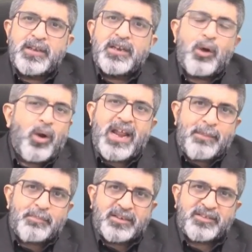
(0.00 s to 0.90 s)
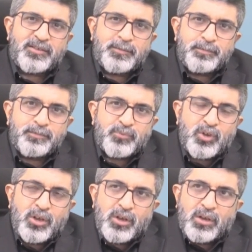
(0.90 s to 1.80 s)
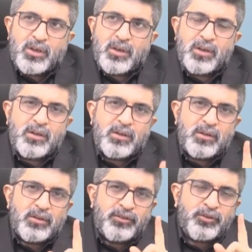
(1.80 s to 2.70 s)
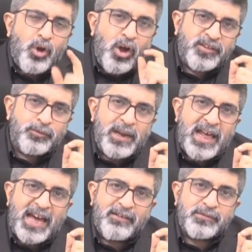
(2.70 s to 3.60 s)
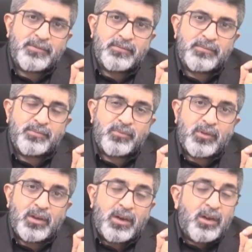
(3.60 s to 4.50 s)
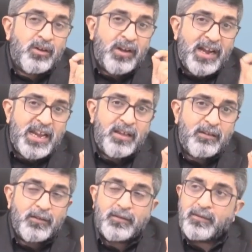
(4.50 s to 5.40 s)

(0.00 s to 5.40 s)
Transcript: Now, what happens? Stocks will have trading